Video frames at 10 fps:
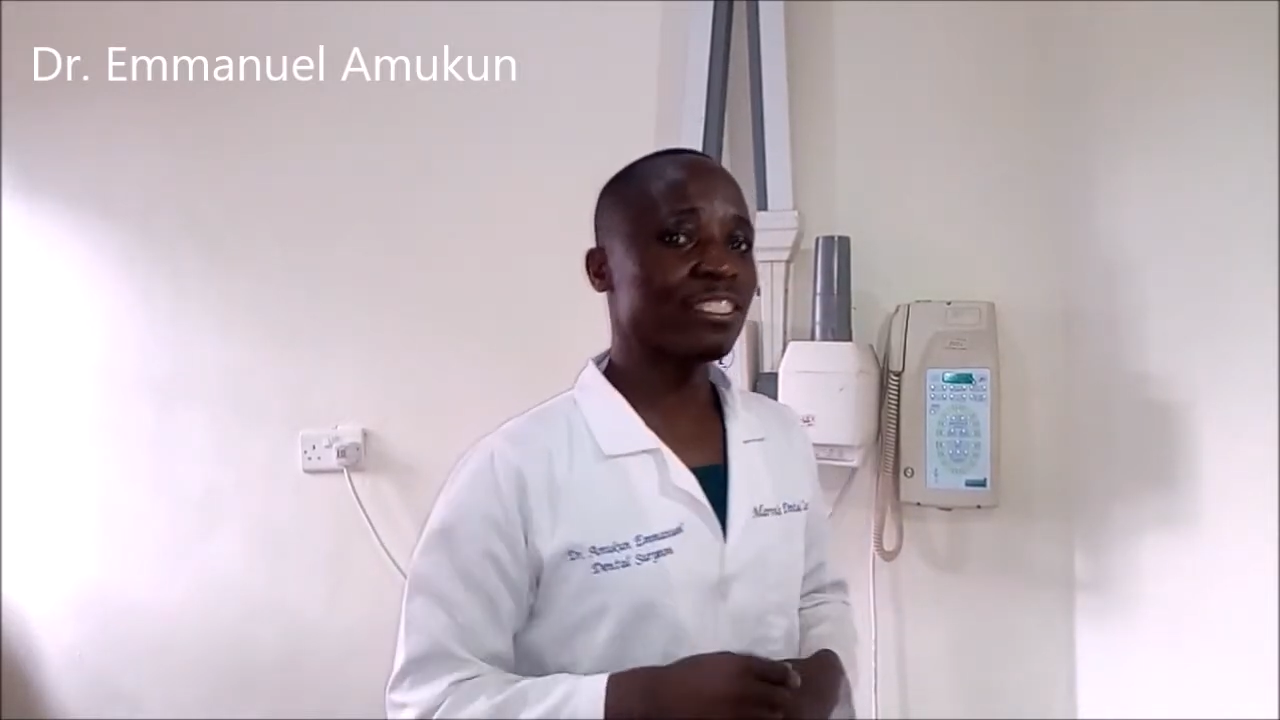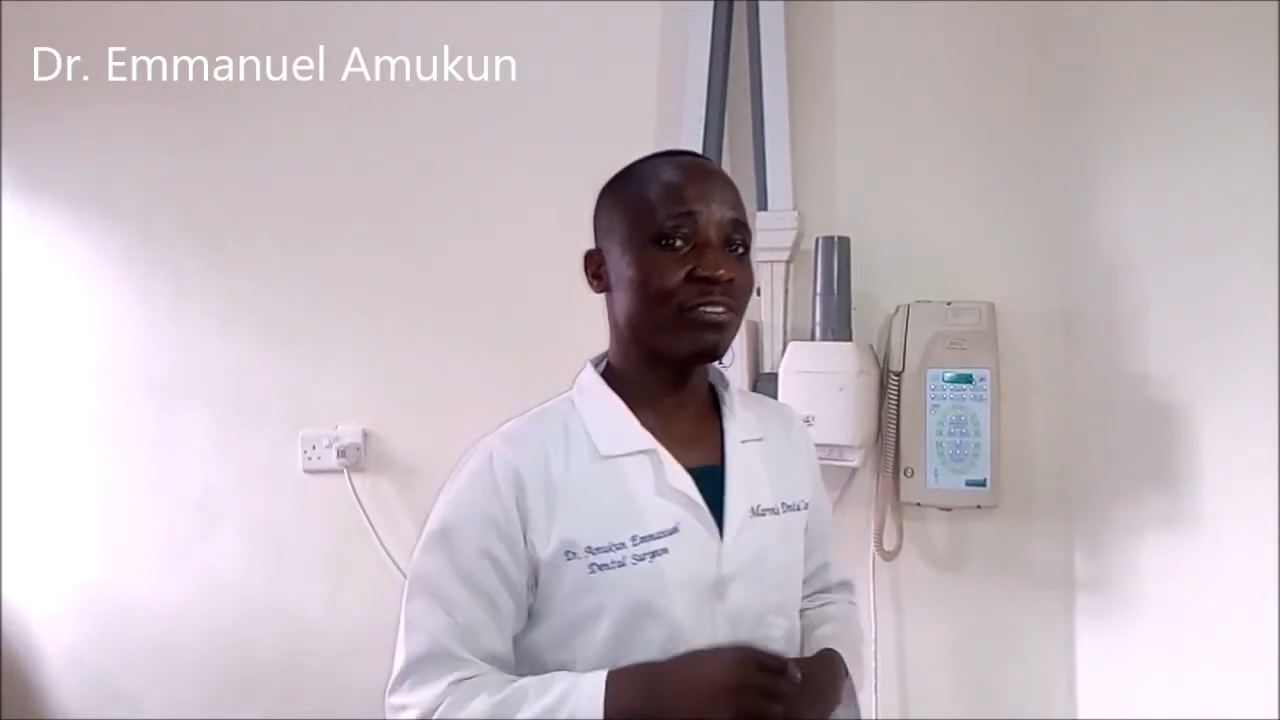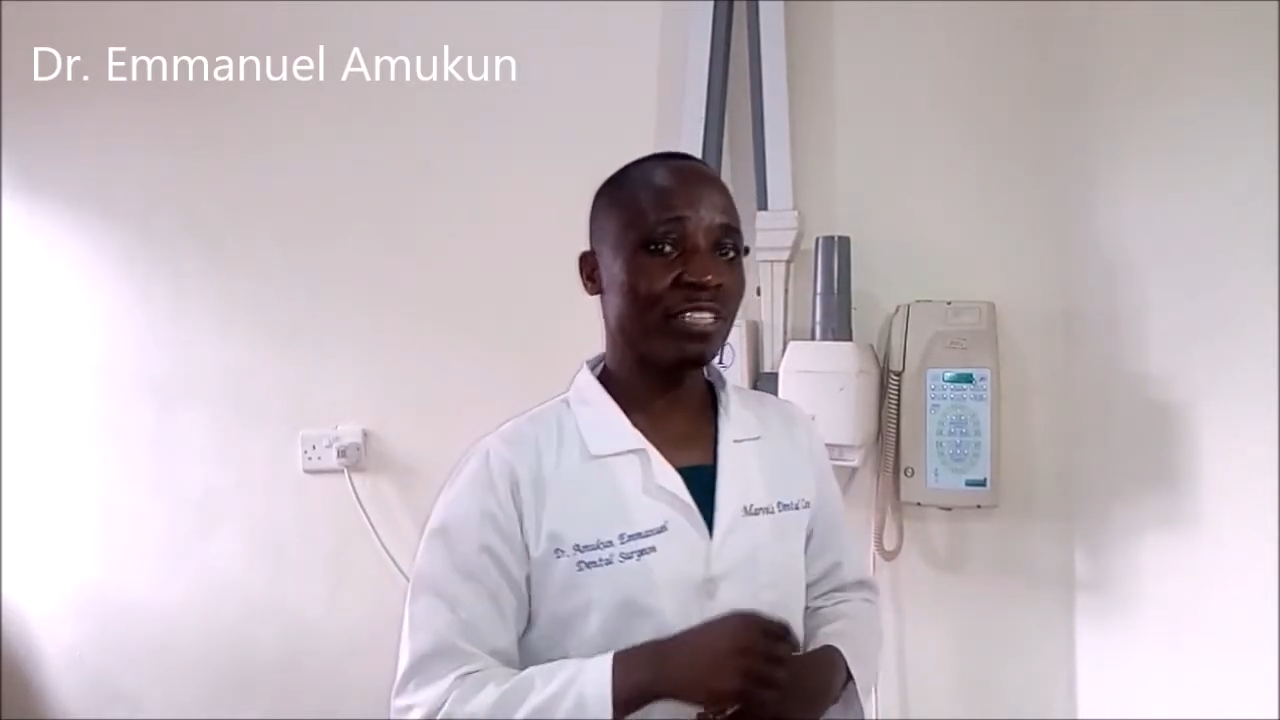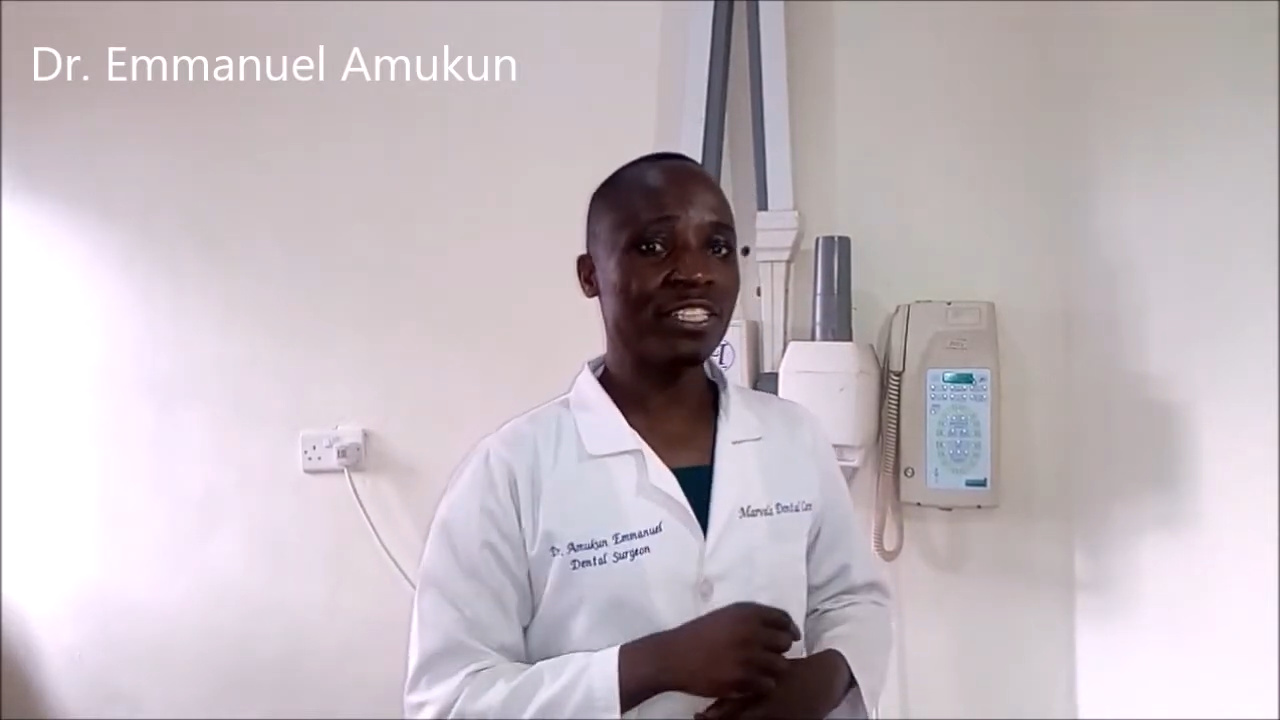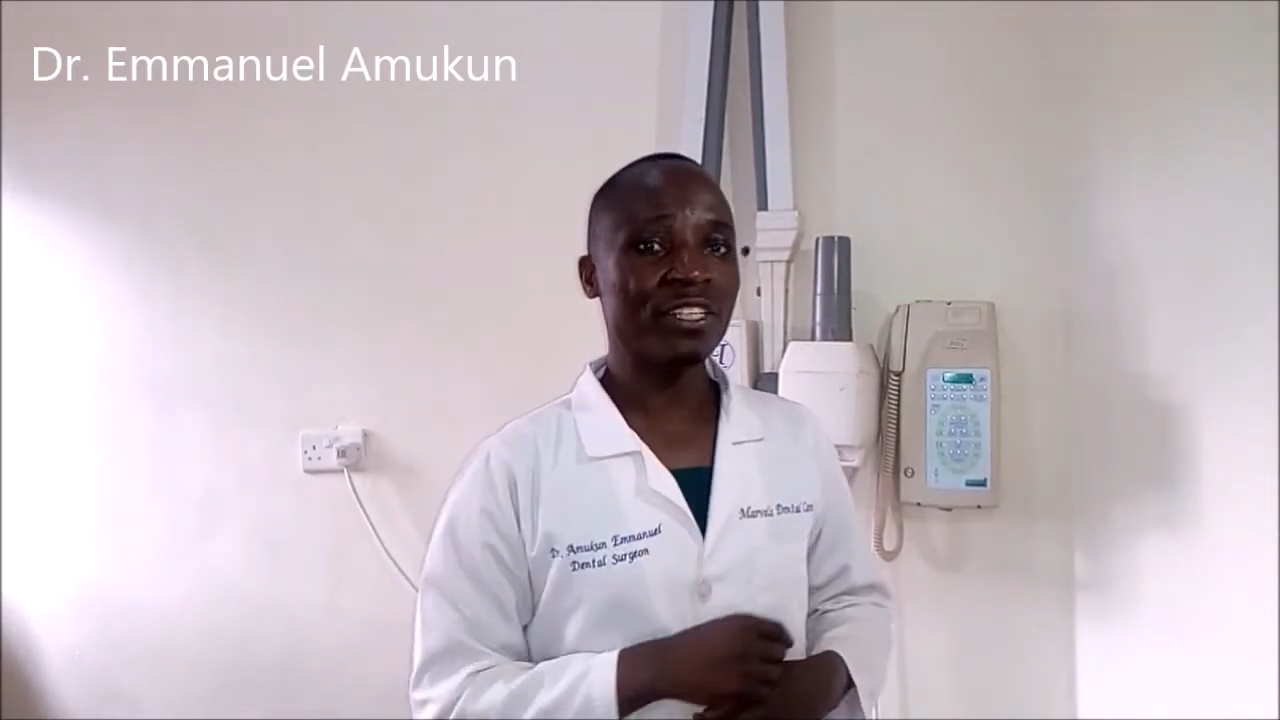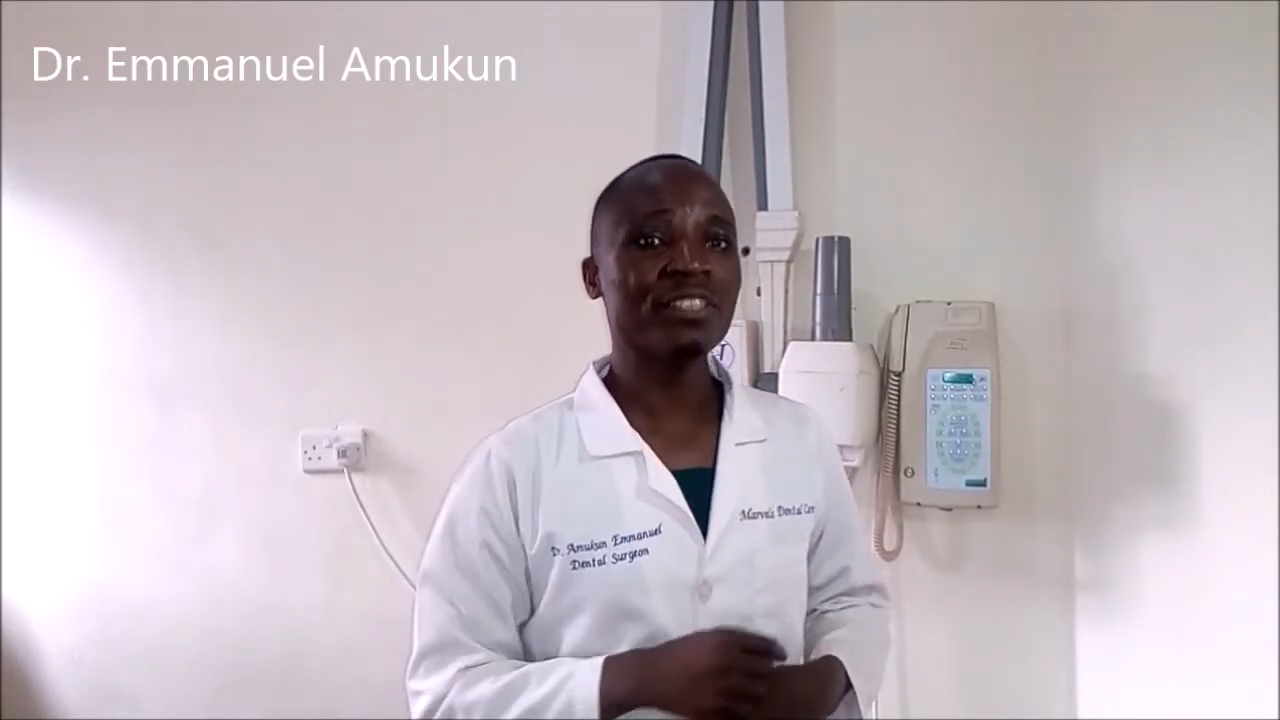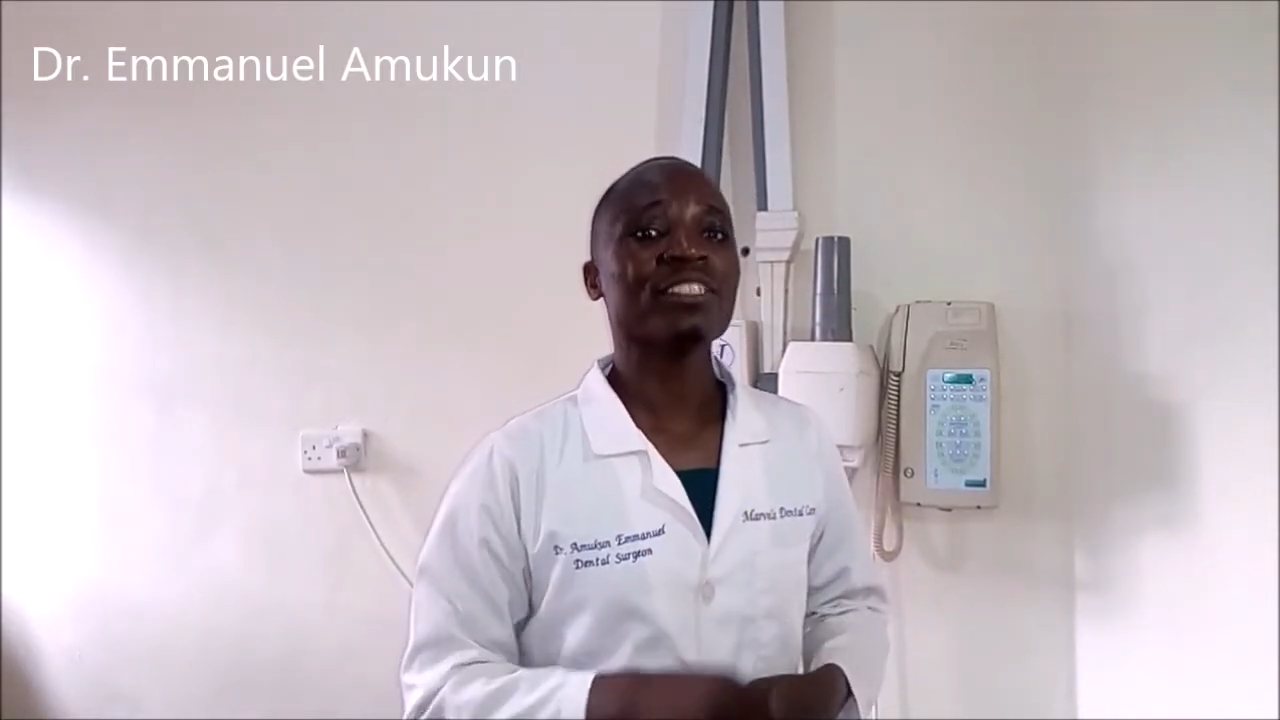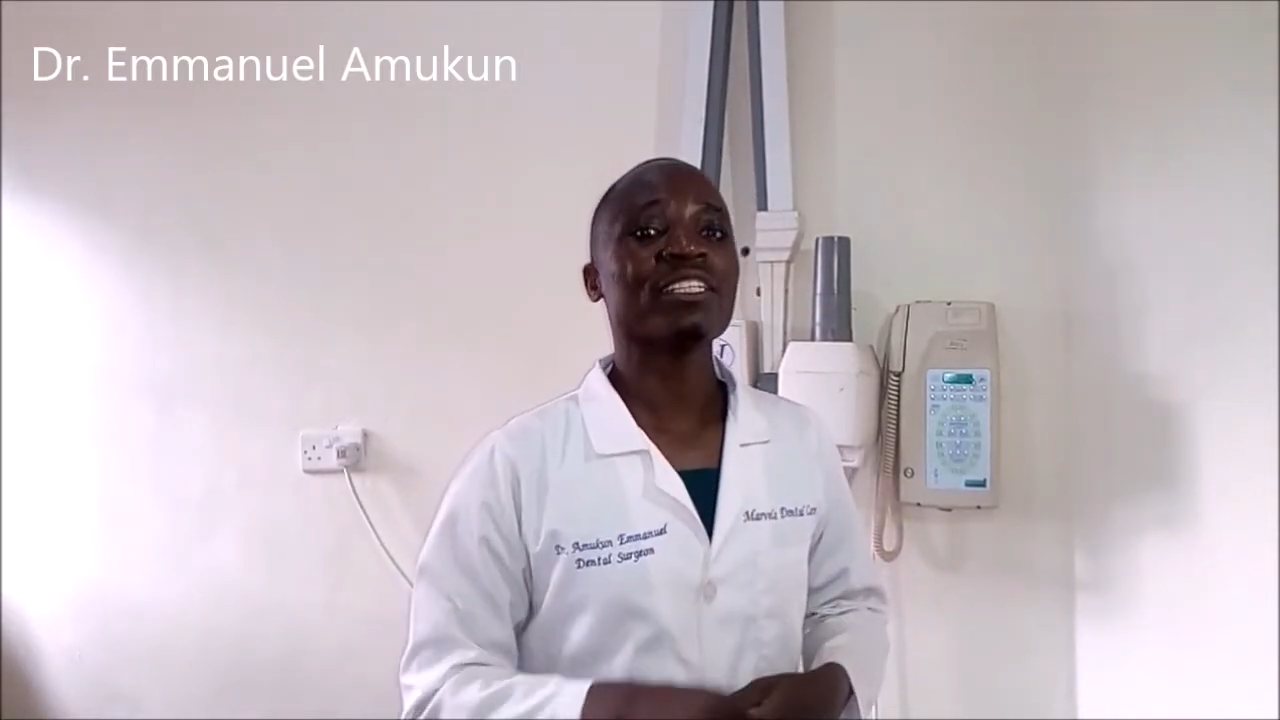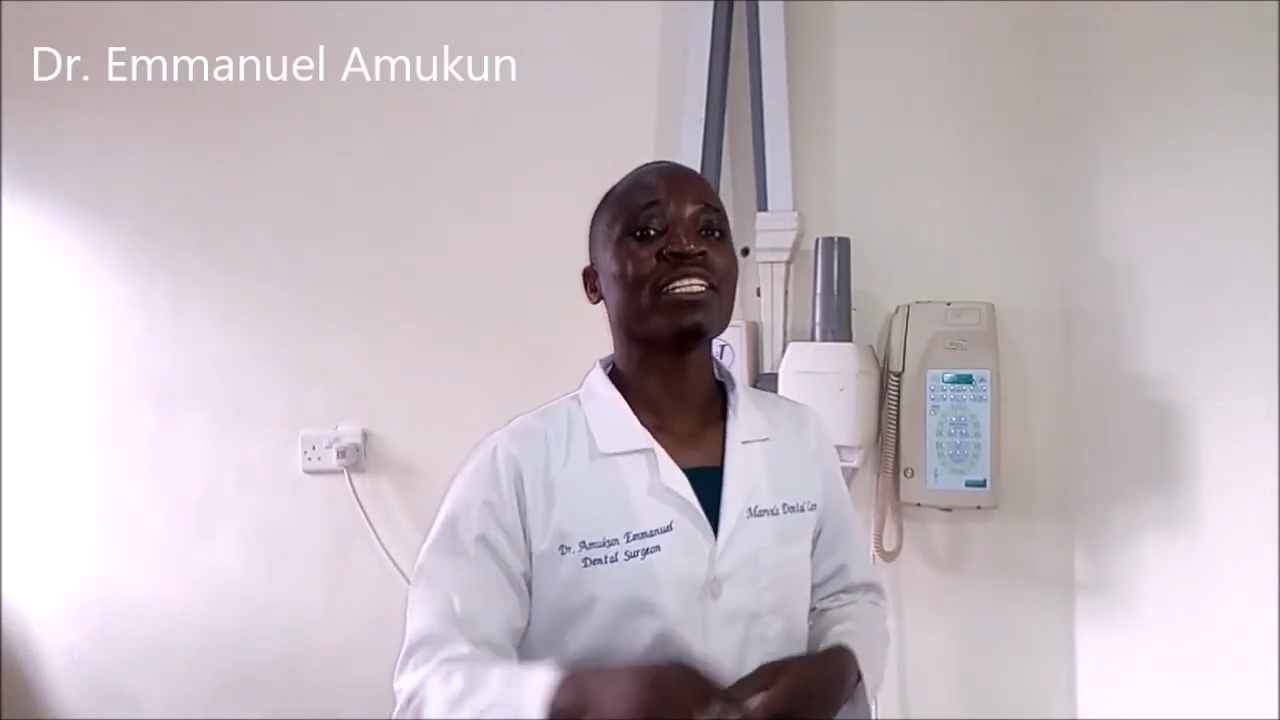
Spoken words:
this video,